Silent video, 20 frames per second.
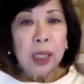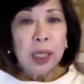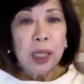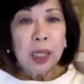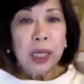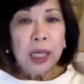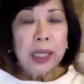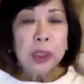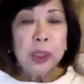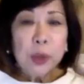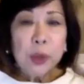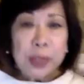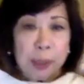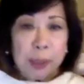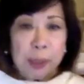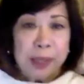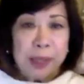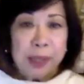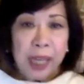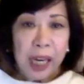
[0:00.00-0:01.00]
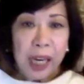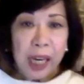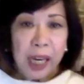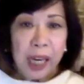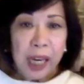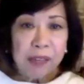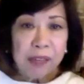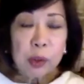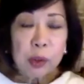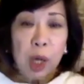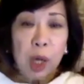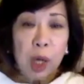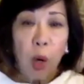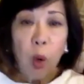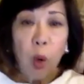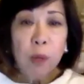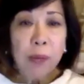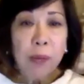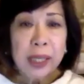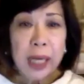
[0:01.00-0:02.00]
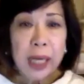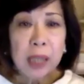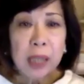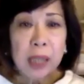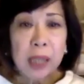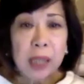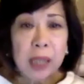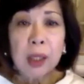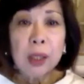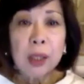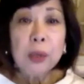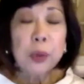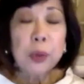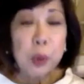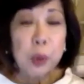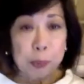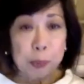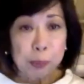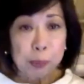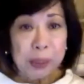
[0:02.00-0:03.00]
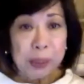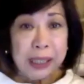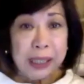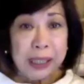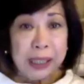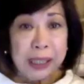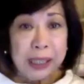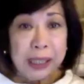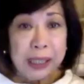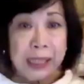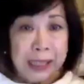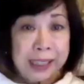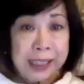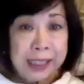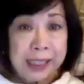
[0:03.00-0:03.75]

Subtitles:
And you keep safe. And to the whole Mayad group, please.